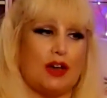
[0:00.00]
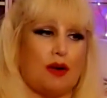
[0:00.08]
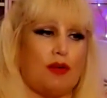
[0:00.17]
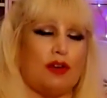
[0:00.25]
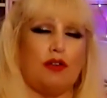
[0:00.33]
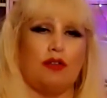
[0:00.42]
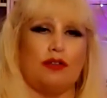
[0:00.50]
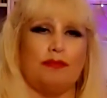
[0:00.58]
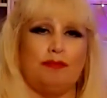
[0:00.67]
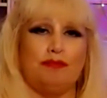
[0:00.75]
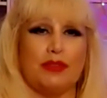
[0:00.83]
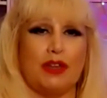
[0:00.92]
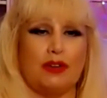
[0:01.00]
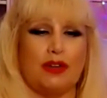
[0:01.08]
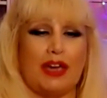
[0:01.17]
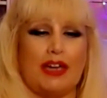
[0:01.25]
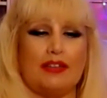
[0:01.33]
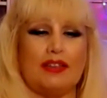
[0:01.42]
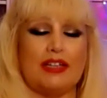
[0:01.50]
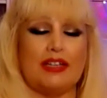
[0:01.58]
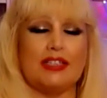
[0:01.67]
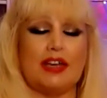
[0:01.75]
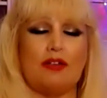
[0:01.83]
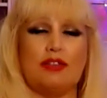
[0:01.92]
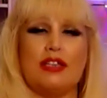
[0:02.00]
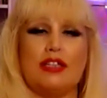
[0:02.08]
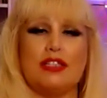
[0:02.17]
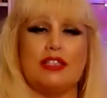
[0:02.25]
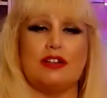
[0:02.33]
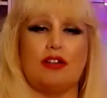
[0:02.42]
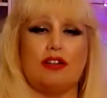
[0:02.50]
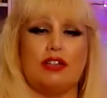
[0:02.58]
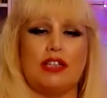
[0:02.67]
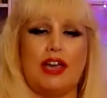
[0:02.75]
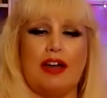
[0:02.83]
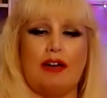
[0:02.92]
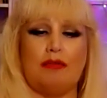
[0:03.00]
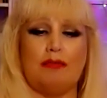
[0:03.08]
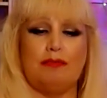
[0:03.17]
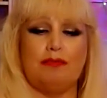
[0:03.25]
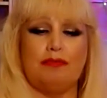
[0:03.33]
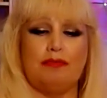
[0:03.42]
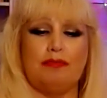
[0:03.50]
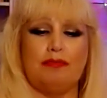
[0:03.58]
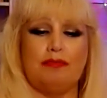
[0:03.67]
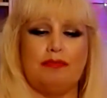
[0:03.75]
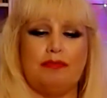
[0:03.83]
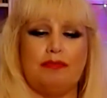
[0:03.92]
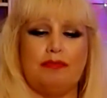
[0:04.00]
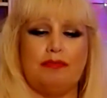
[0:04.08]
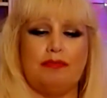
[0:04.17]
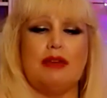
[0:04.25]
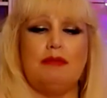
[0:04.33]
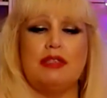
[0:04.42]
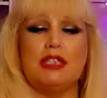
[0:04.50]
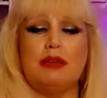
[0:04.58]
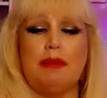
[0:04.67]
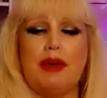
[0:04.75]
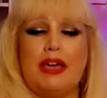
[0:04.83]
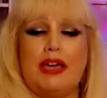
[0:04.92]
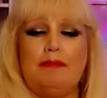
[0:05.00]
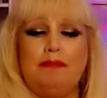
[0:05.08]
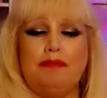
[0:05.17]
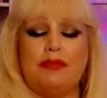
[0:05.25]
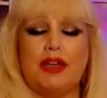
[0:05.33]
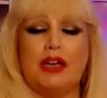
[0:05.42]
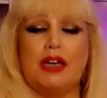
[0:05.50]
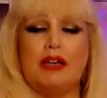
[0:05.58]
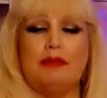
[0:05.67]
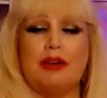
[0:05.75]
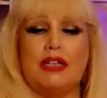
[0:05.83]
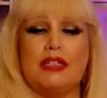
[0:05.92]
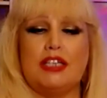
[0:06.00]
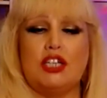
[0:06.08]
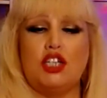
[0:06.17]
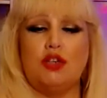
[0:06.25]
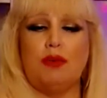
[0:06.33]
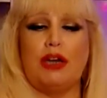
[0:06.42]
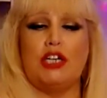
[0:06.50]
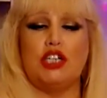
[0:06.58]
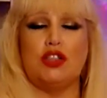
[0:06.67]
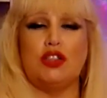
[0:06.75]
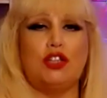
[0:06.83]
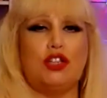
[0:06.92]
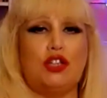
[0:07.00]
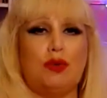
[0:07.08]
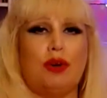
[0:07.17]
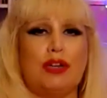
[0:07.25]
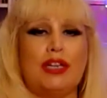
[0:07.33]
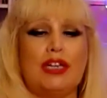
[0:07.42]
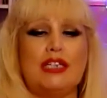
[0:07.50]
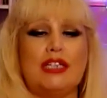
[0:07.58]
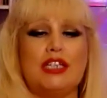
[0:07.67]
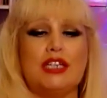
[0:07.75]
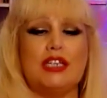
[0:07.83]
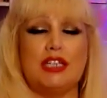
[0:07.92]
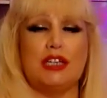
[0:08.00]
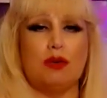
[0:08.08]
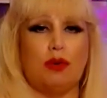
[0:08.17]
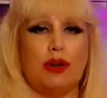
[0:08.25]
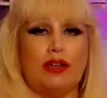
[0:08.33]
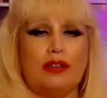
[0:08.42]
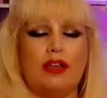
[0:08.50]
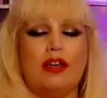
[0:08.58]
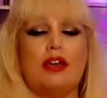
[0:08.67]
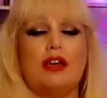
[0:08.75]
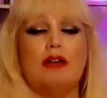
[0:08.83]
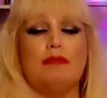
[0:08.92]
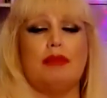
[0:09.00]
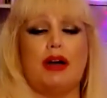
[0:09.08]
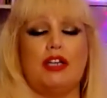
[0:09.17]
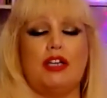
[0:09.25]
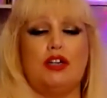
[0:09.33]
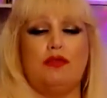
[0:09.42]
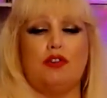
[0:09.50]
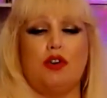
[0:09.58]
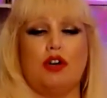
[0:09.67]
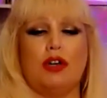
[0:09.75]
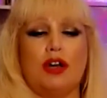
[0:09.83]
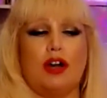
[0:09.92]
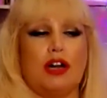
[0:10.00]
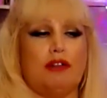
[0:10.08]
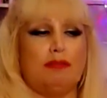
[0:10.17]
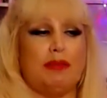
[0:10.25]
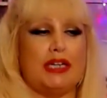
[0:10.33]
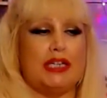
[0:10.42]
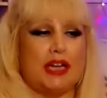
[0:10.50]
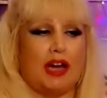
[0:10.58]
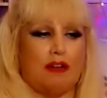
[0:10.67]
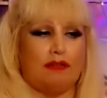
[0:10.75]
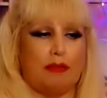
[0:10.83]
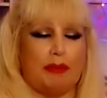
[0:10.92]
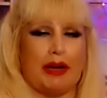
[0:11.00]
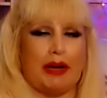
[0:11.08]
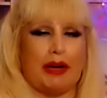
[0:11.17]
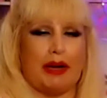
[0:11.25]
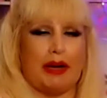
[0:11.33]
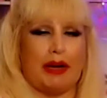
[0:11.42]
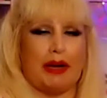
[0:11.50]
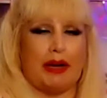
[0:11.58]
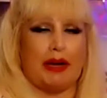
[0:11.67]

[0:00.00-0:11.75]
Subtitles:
going on. Okay, that's how things are starting out. There seems to be a situation that you are needing to deal with, but you've got to kind of be tough about it.